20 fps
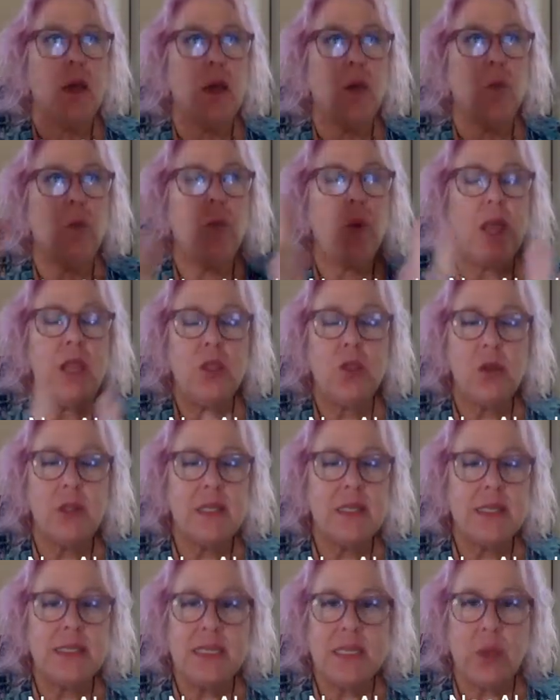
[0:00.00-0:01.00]
When you're
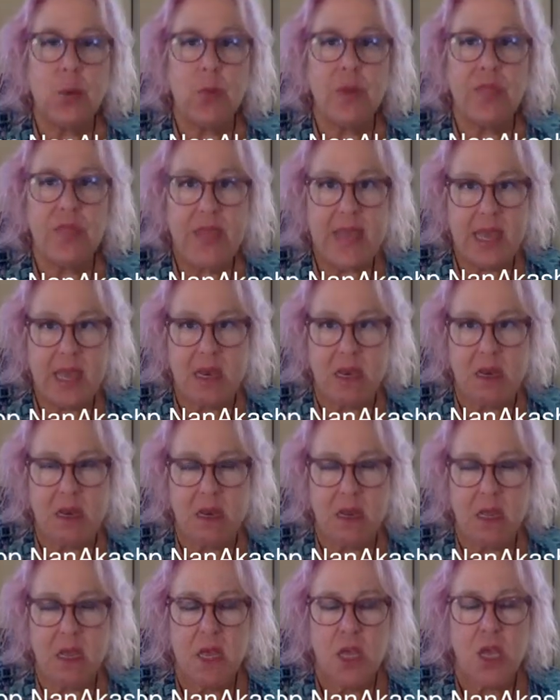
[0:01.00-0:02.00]
listening within,
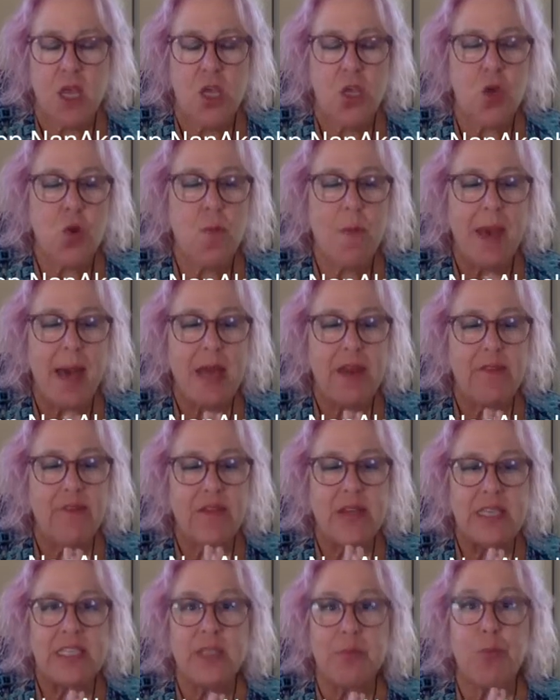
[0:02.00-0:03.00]
you
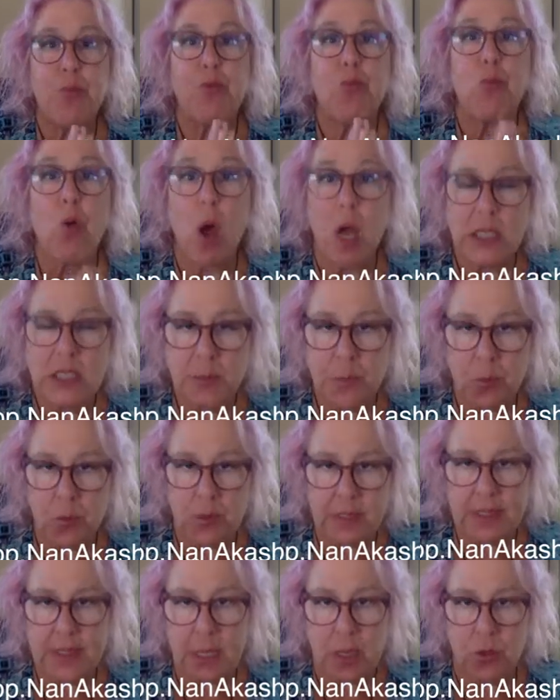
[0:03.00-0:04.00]
manifest
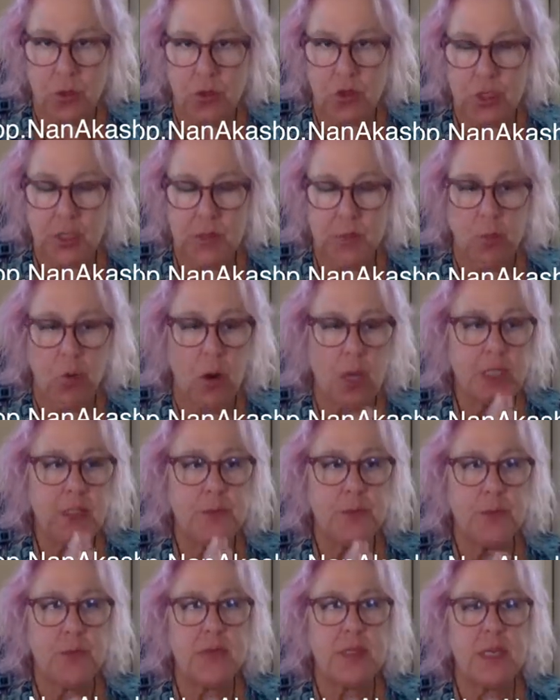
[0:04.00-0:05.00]
prosperous energies.
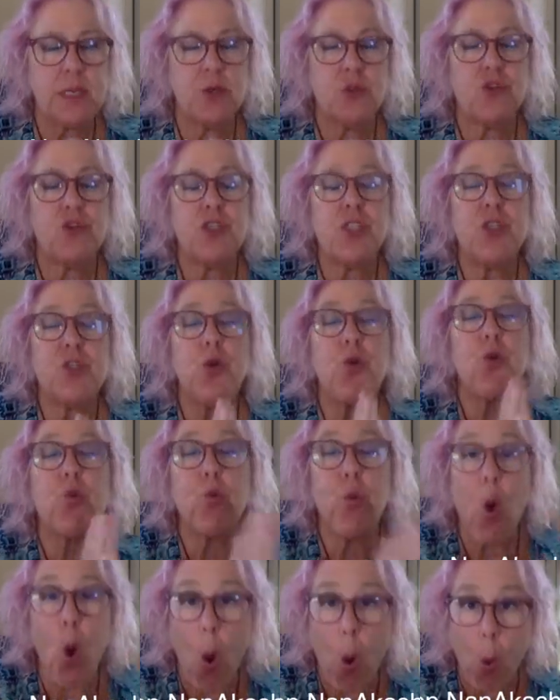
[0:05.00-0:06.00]
Prosperous energies
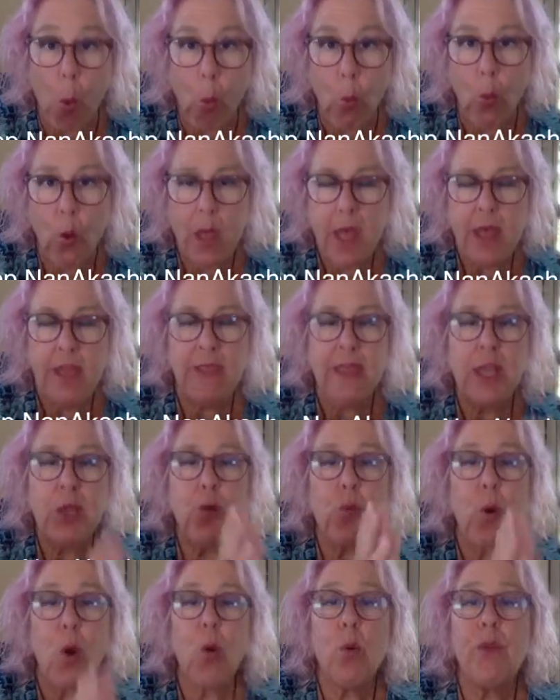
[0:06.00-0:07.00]
grow. They
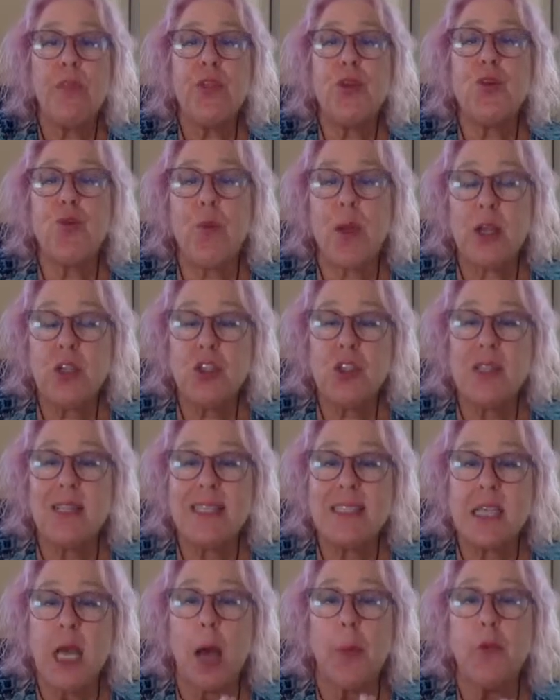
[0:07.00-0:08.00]
grow in the direction
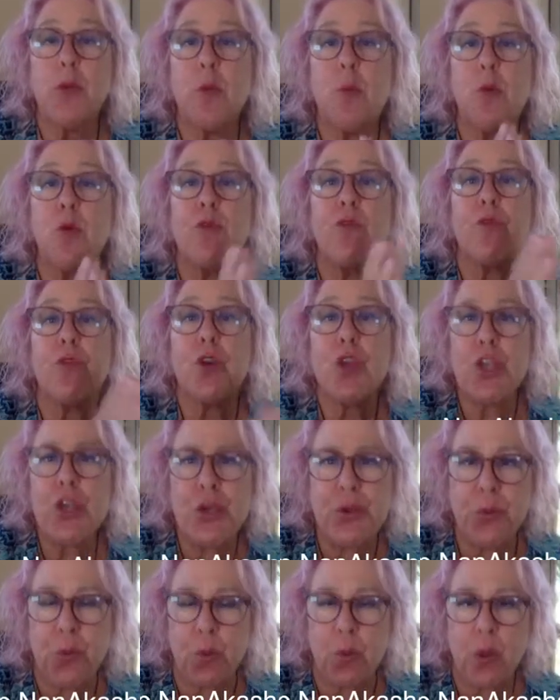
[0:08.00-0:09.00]
that's optimal for
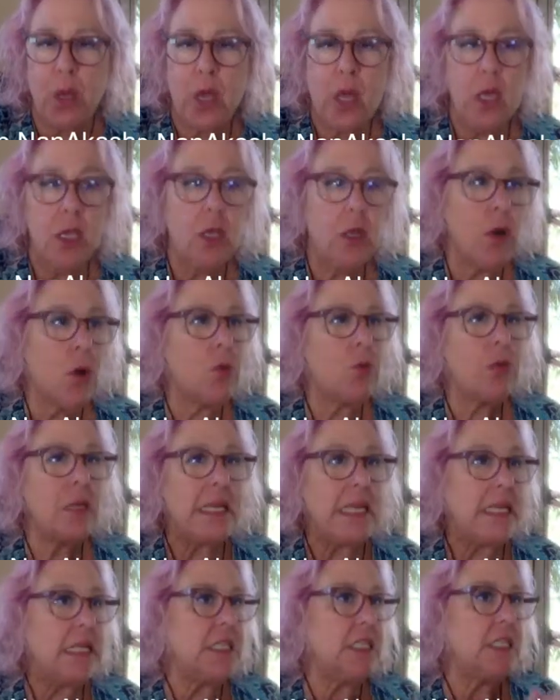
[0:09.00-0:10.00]
you. You don't
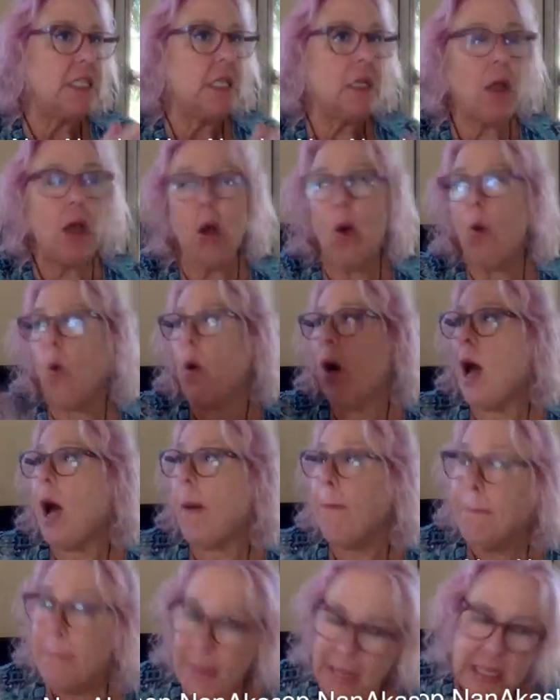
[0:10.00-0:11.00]
need to know a
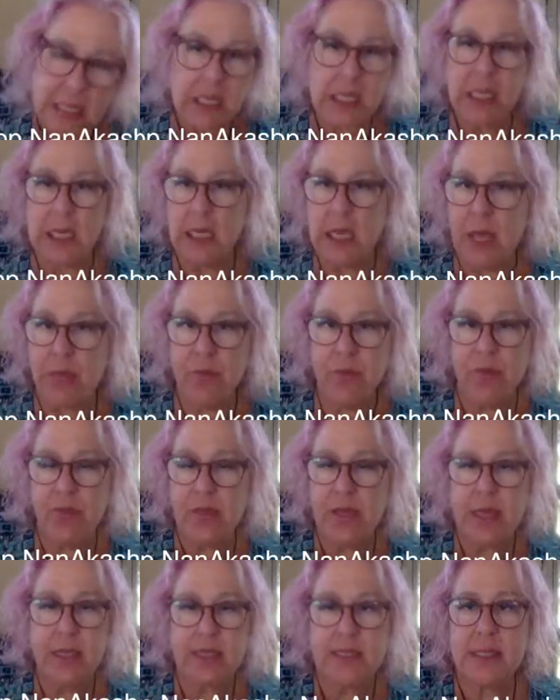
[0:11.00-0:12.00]
million other
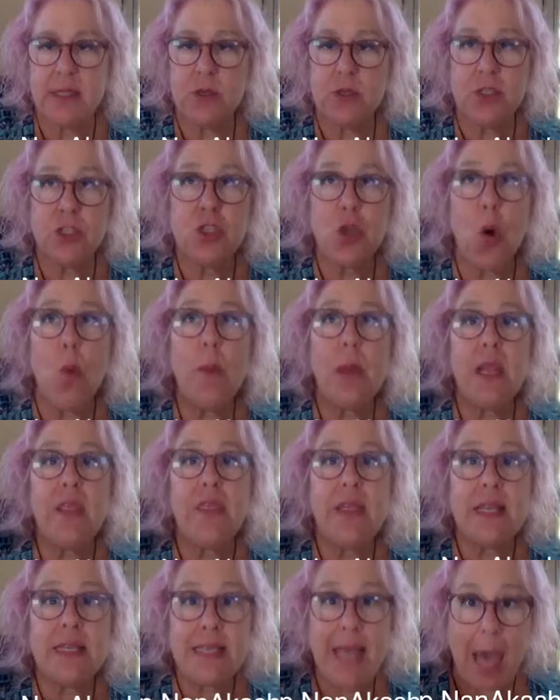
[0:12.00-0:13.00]
things. There's so many
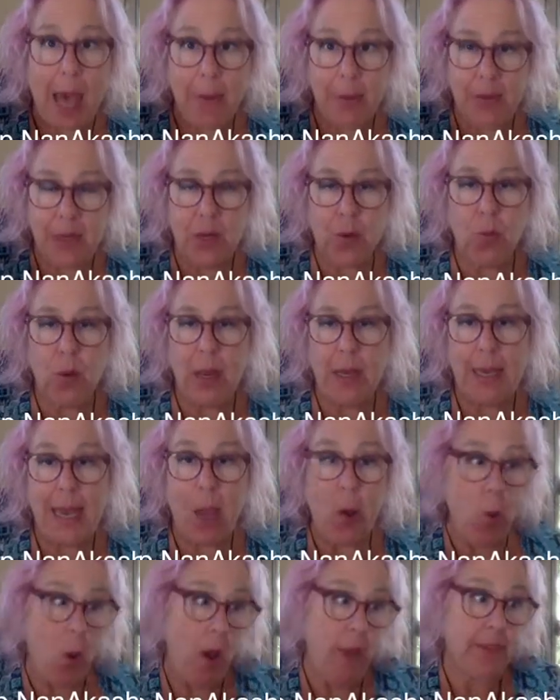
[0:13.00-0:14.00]
things happening right
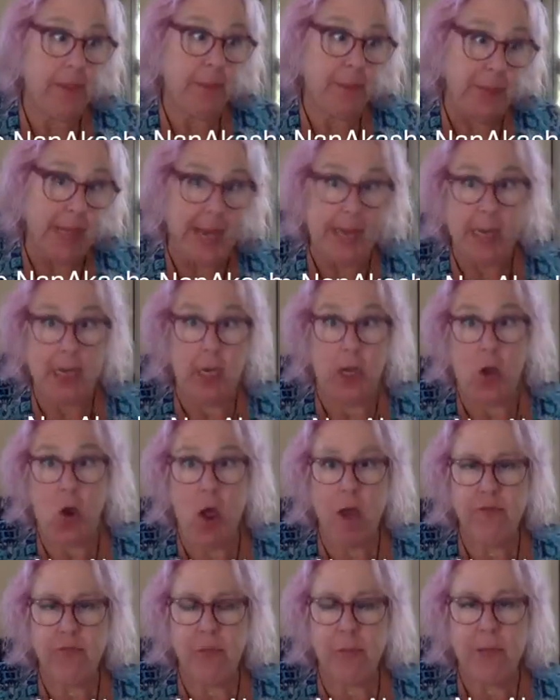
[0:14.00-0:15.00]
now on the planet and
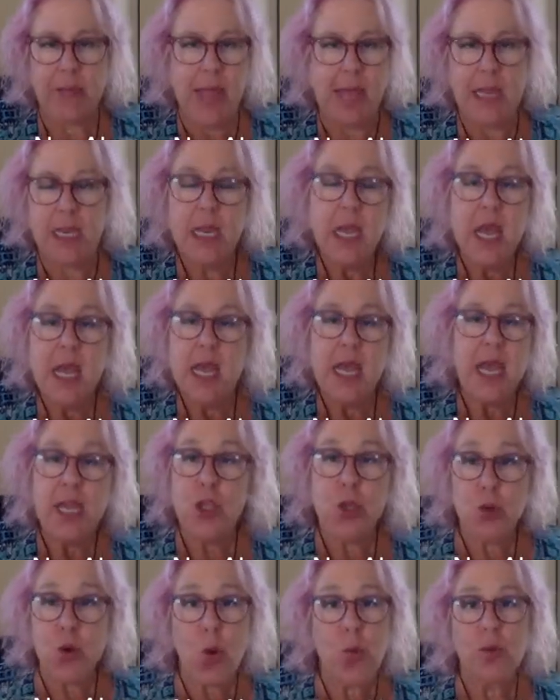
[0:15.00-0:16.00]
off the planet, and
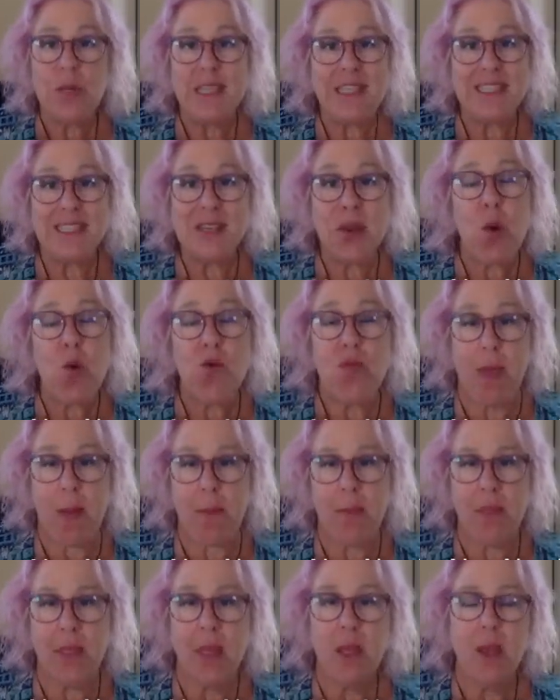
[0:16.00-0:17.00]
you don't need to know
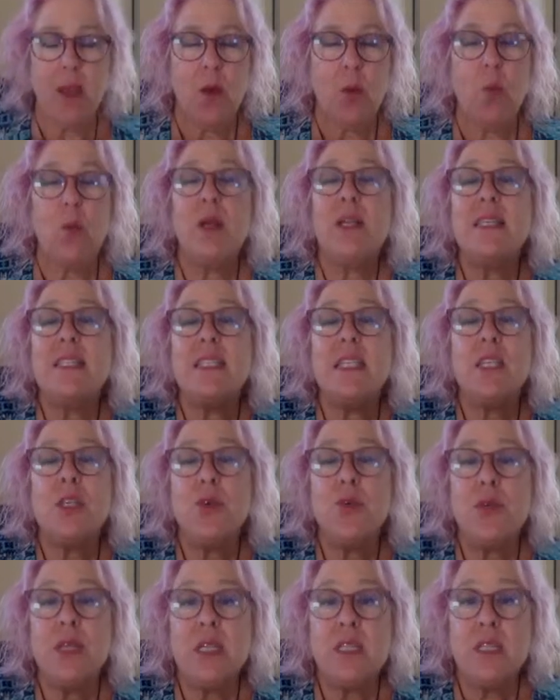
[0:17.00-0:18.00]
them. What is it
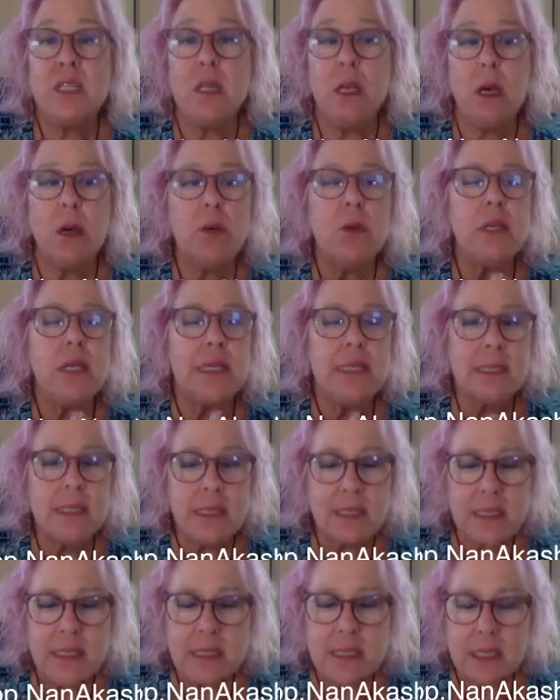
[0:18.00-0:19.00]
you need to know? You need to
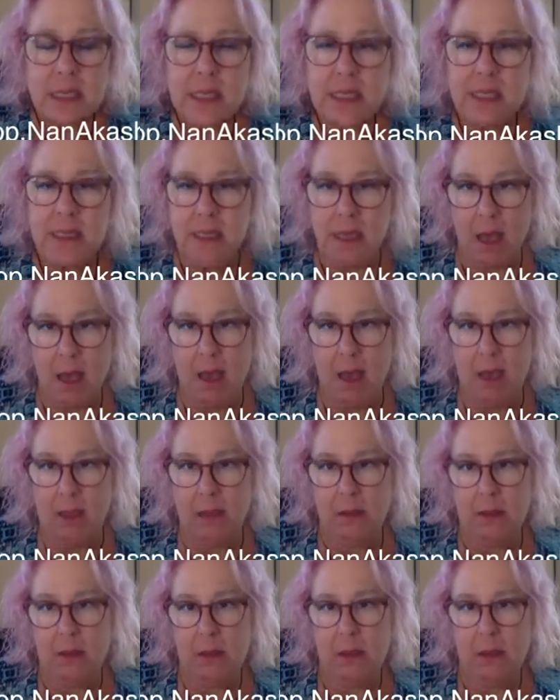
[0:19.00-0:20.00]
listen inside.